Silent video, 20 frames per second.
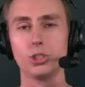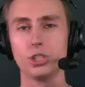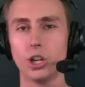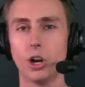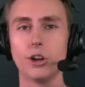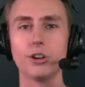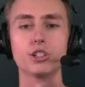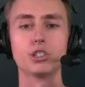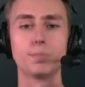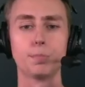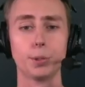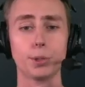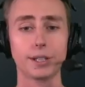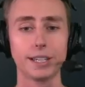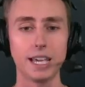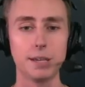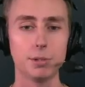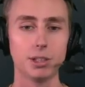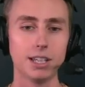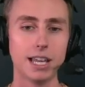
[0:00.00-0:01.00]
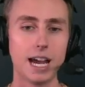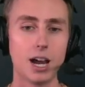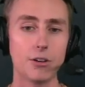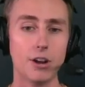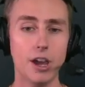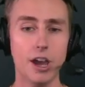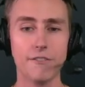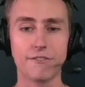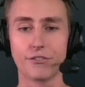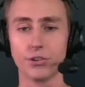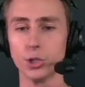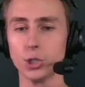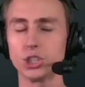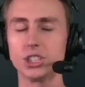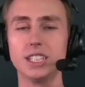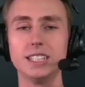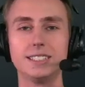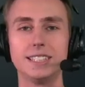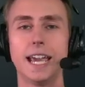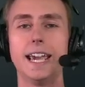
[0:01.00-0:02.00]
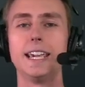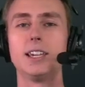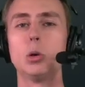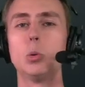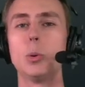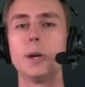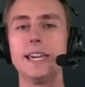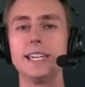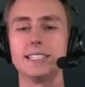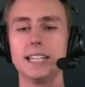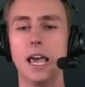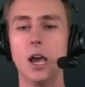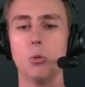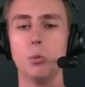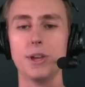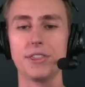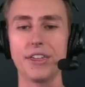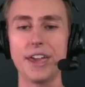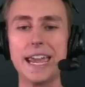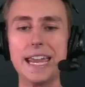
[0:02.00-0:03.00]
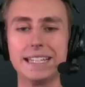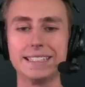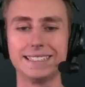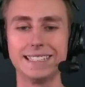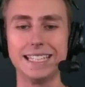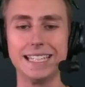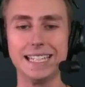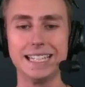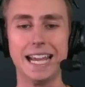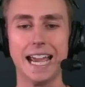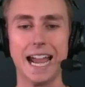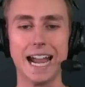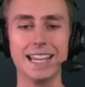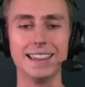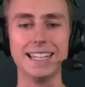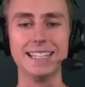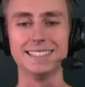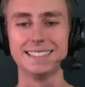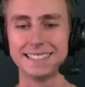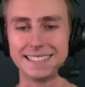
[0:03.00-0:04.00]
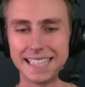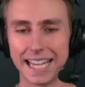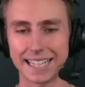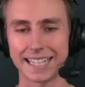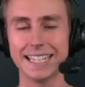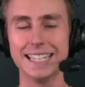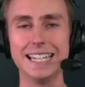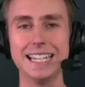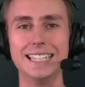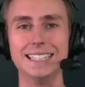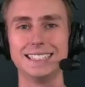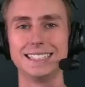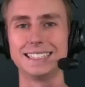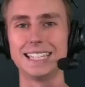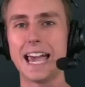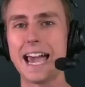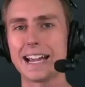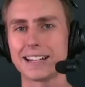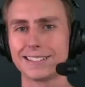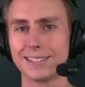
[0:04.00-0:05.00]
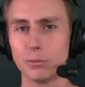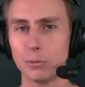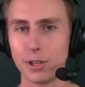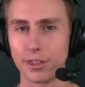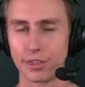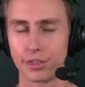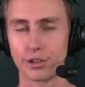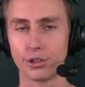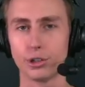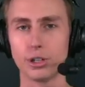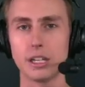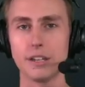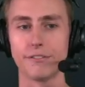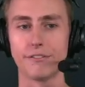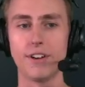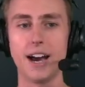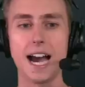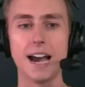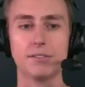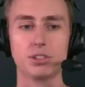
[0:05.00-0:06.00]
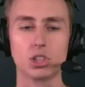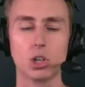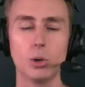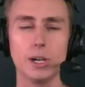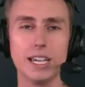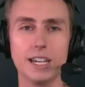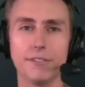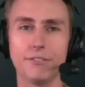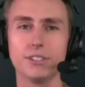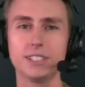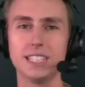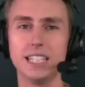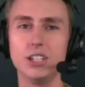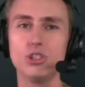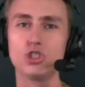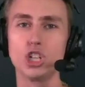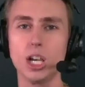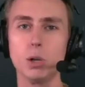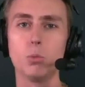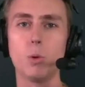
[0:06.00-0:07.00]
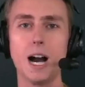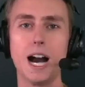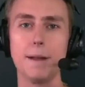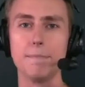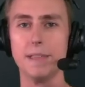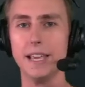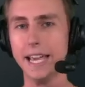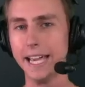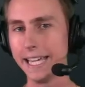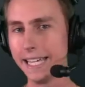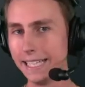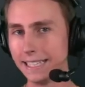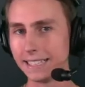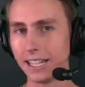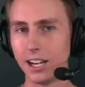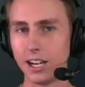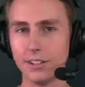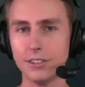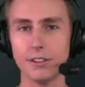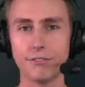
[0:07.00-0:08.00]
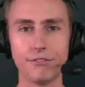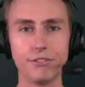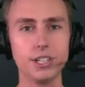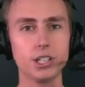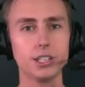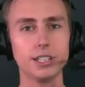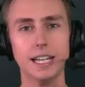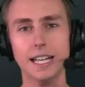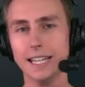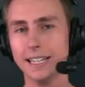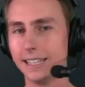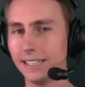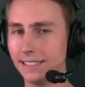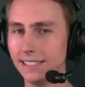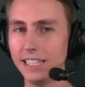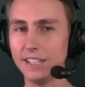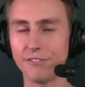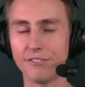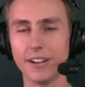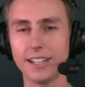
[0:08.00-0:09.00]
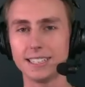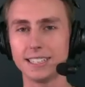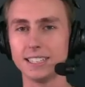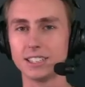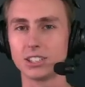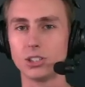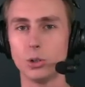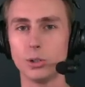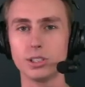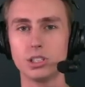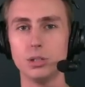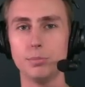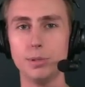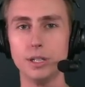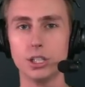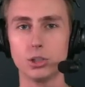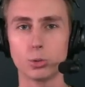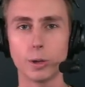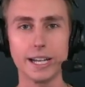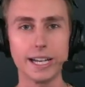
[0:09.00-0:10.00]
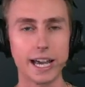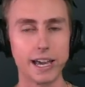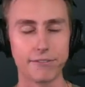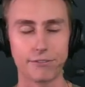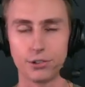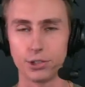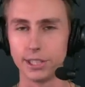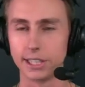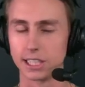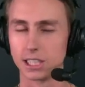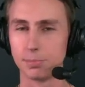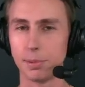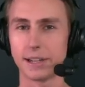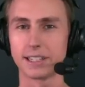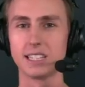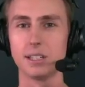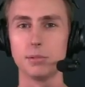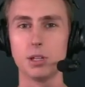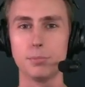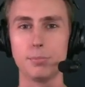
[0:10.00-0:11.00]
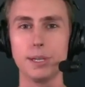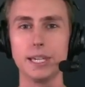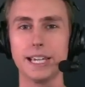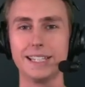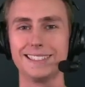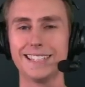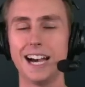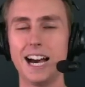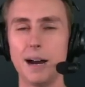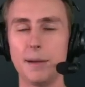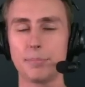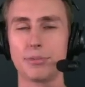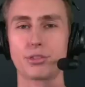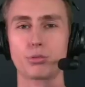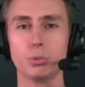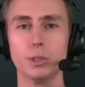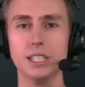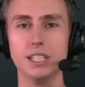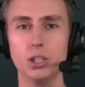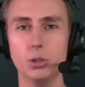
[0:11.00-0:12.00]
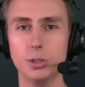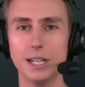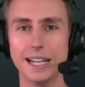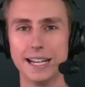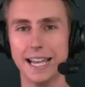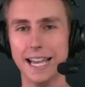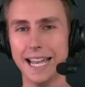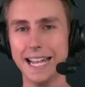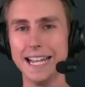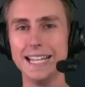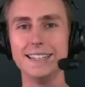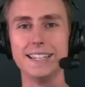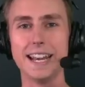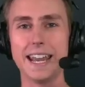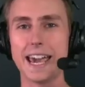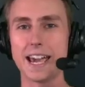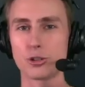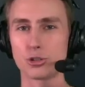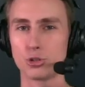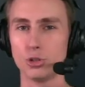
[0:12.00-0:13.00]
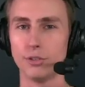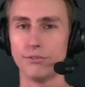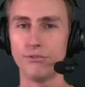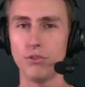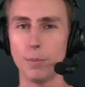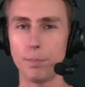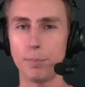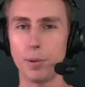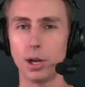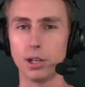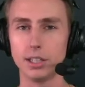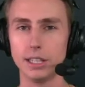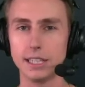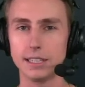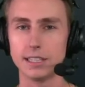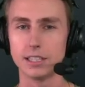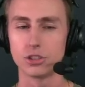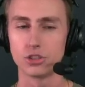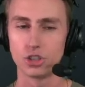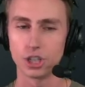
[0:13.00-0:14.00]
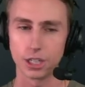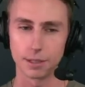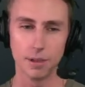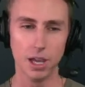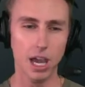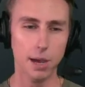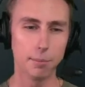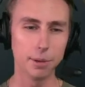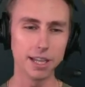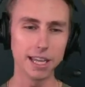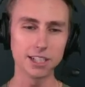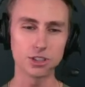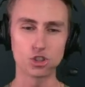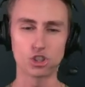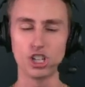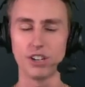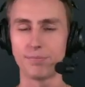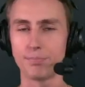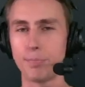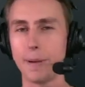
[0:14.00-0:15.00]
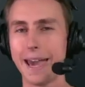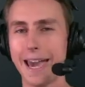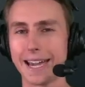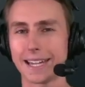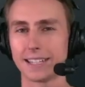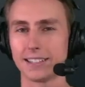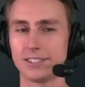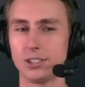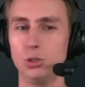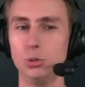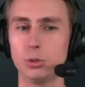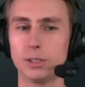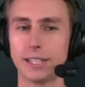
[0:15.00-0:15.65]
yards per game allowed, first in takeaways with 18, and then second in sacks with 35. So if TJ Watt is on the field, the defense is going to be great. I fully expect them to be a top three unit in the National Football League this year. But let's shift back to